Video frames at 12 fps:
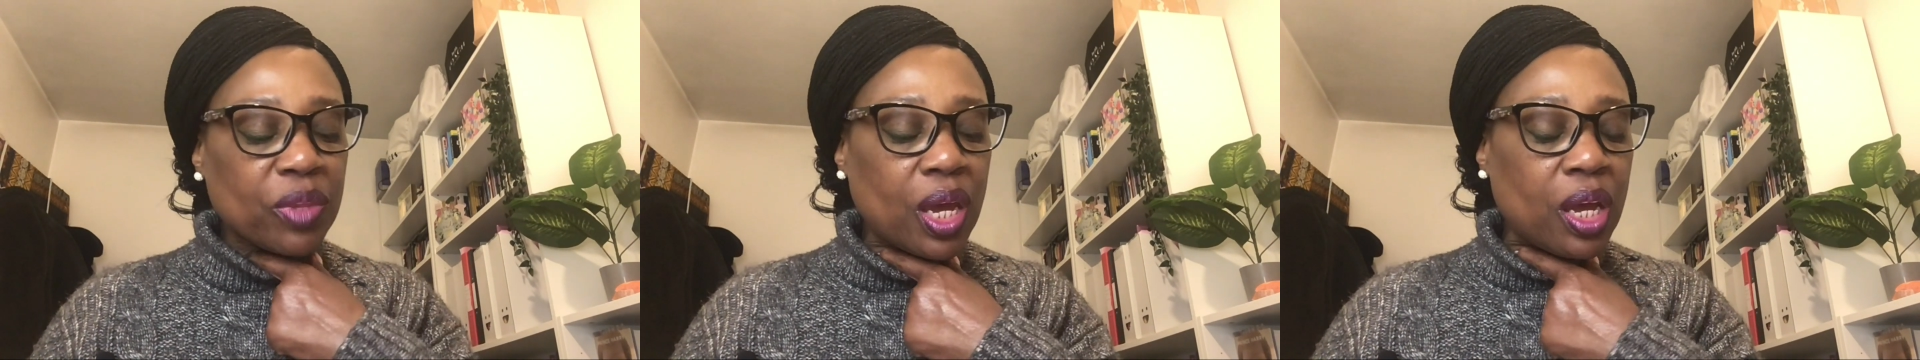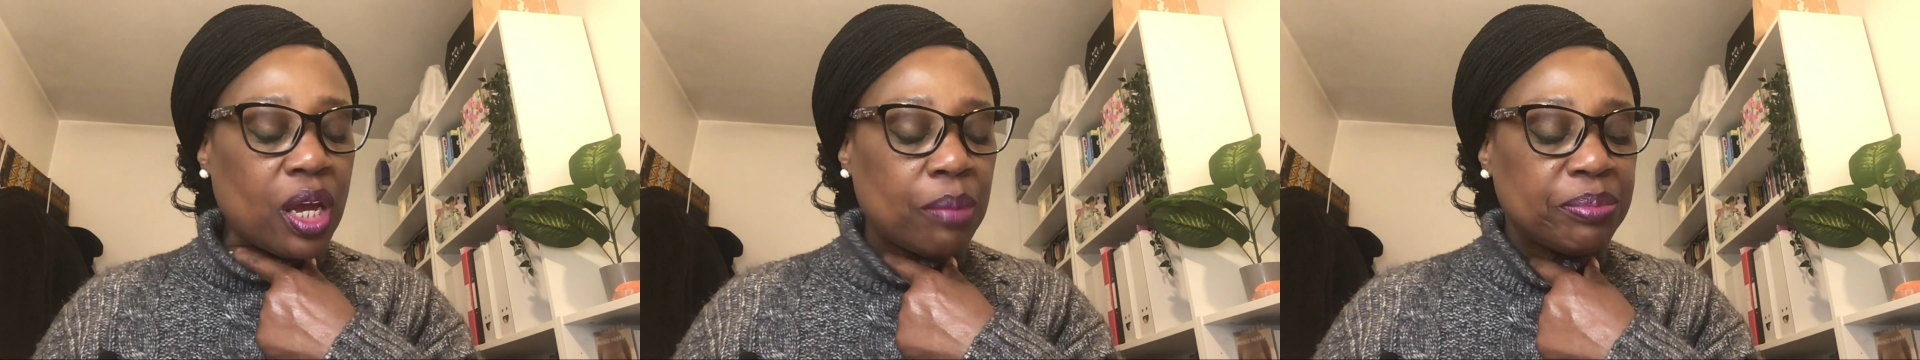
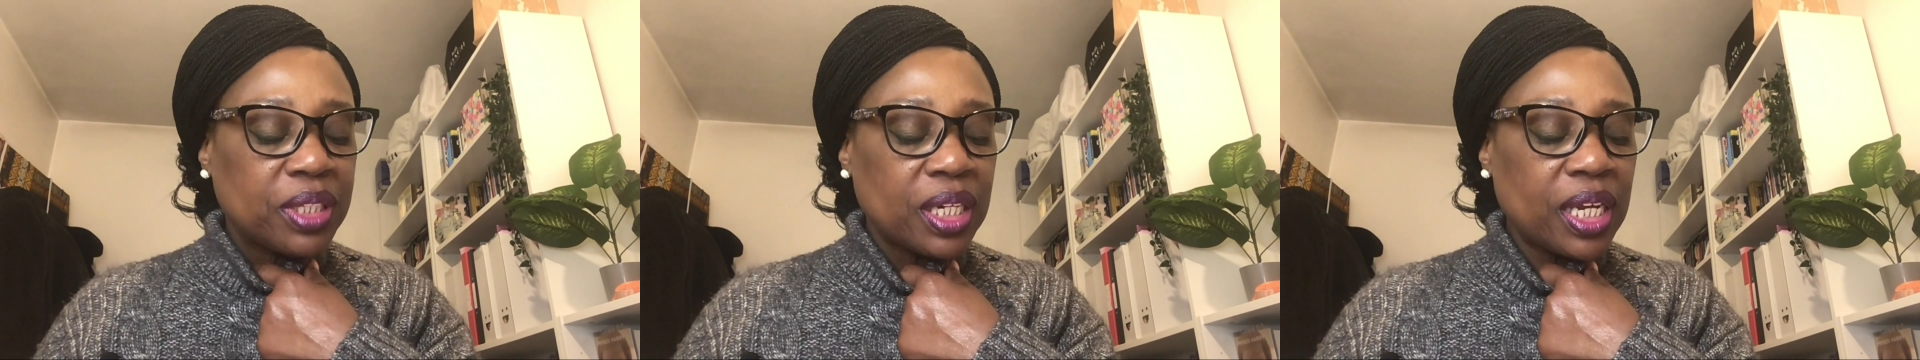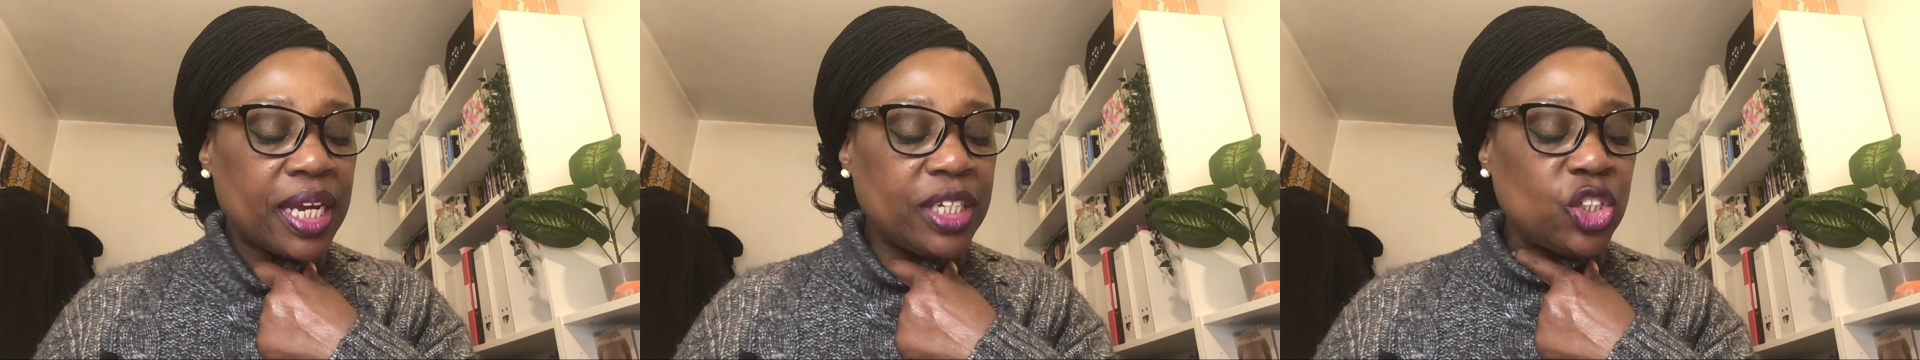Um, did
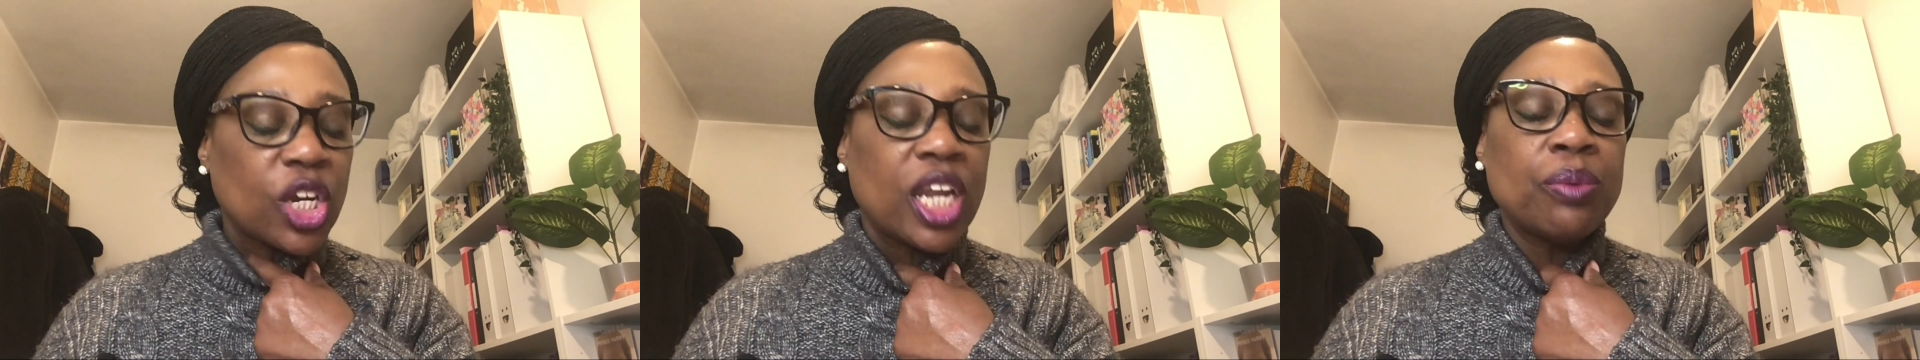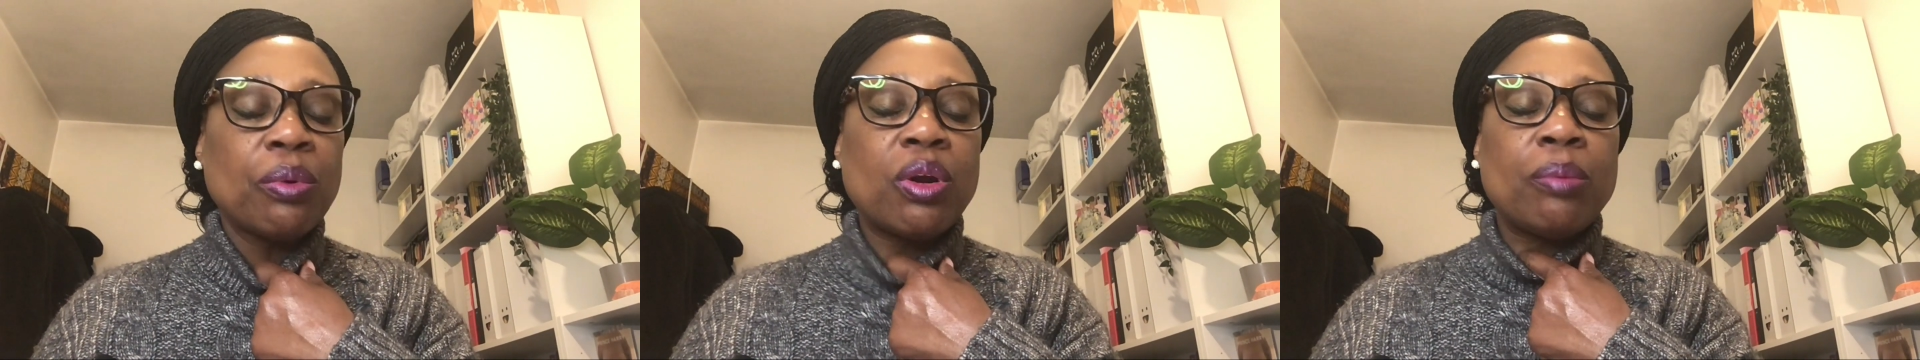it in
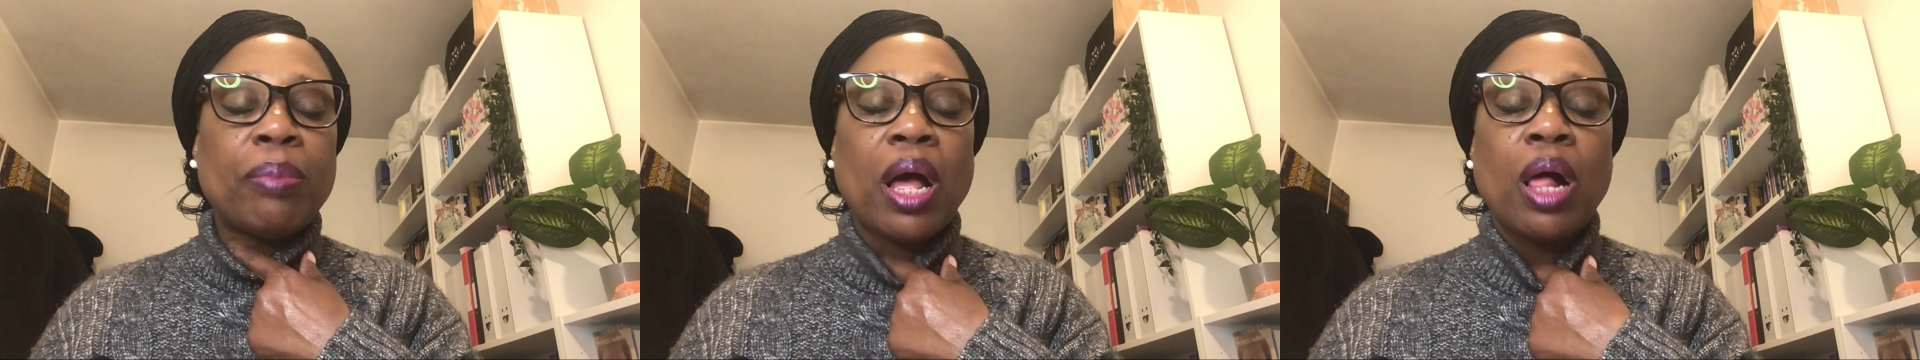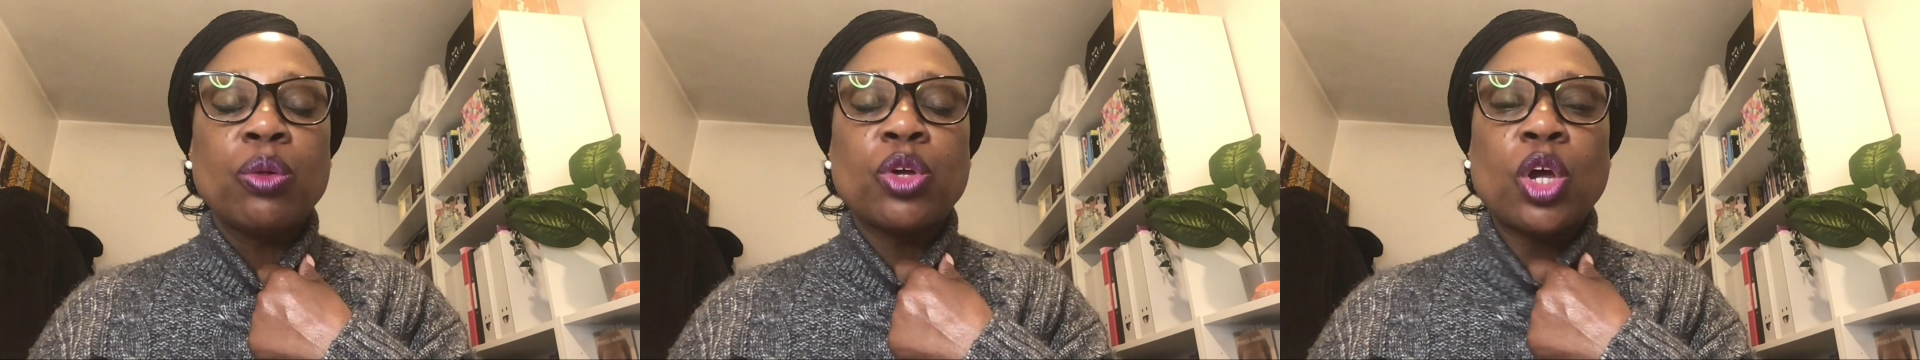January, but
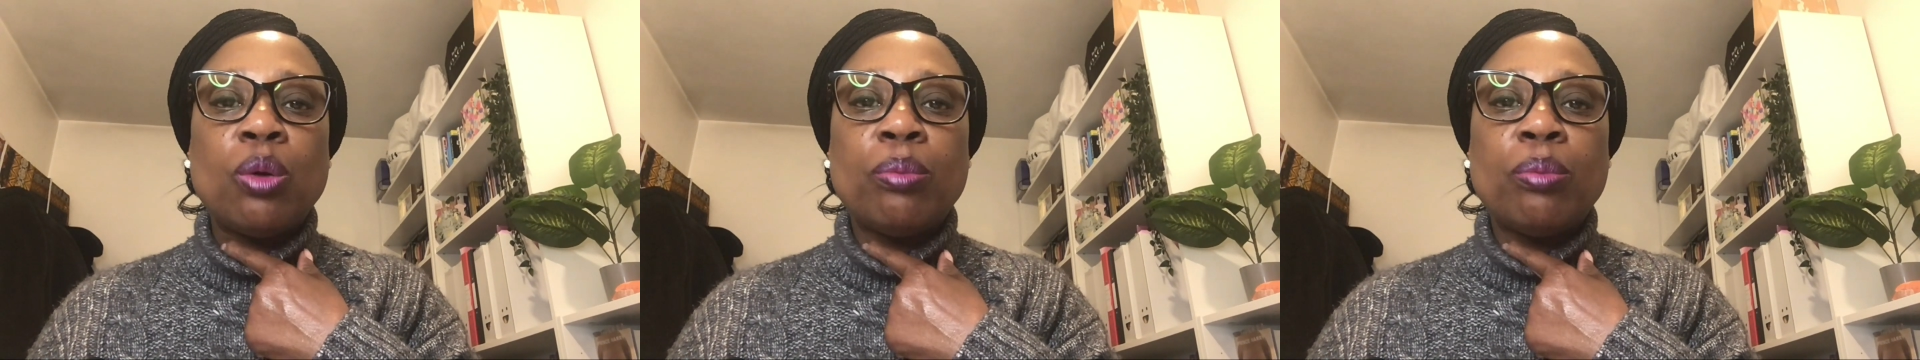I'll go